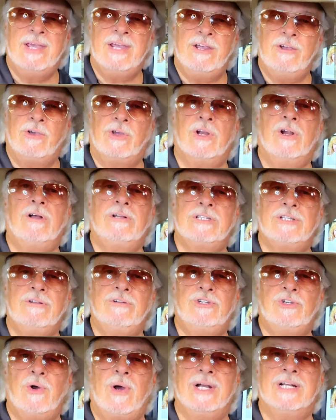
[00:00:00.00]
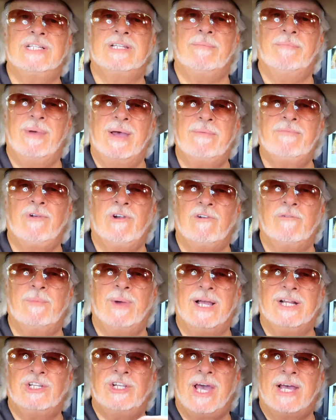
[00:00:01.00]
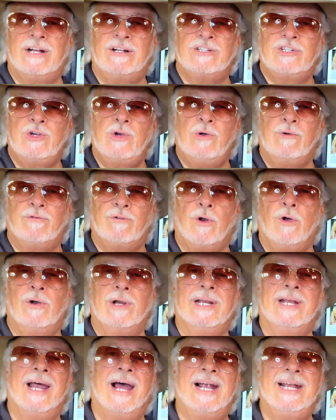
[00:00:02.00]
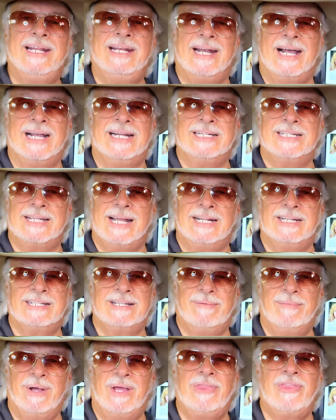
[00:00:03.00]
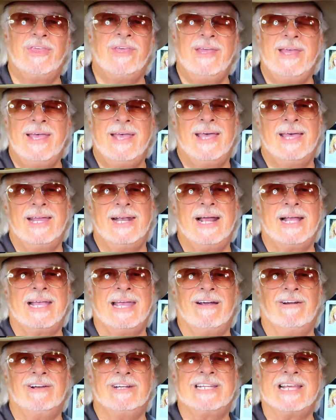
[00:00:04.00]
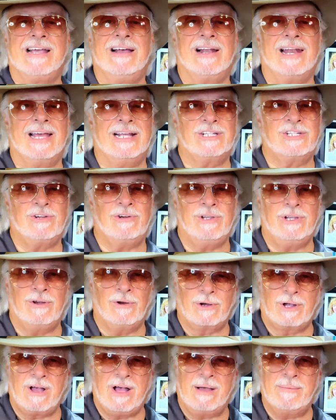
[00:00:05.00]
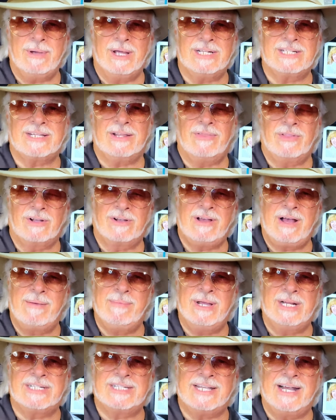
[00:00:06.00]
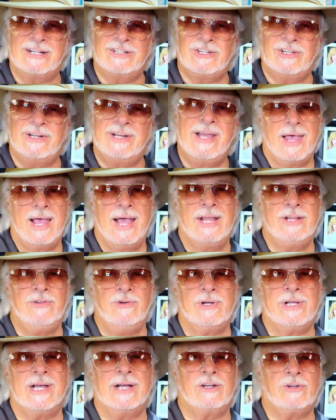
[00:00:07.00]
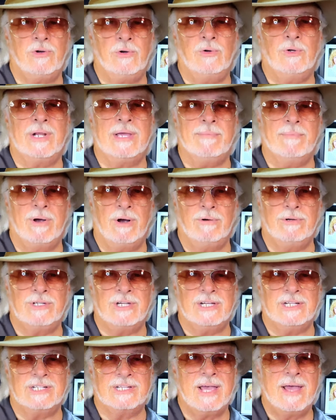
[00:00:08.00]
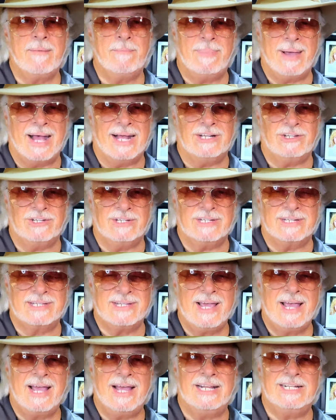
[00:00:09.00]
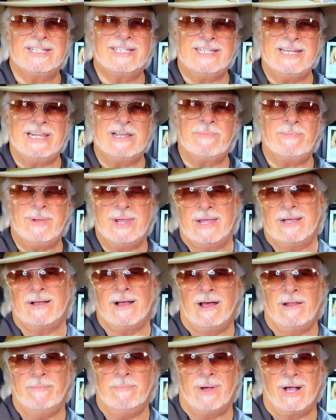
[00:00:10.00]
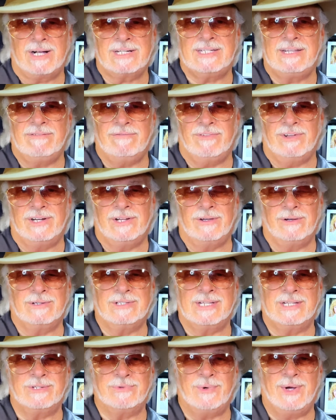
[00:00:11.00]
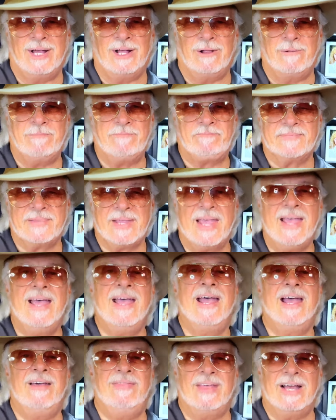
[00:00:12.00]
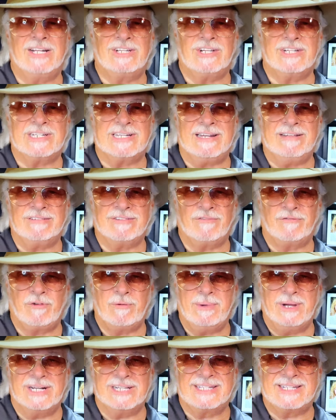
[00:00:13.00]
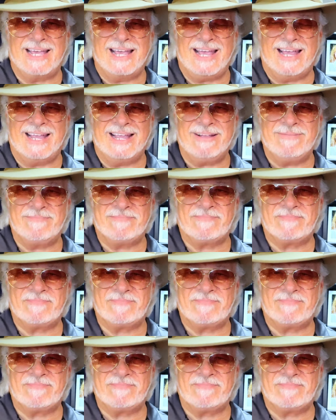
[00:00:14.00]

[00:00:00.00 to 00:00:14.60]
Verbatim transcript: You can also join as a member of my channel too for only 99 cents a month, and I guarantee I'll answer your comments in the comments section, and you'll get cool emojis, badges, and sneak peek unboxing videos as well. And that just leaves it for me to say,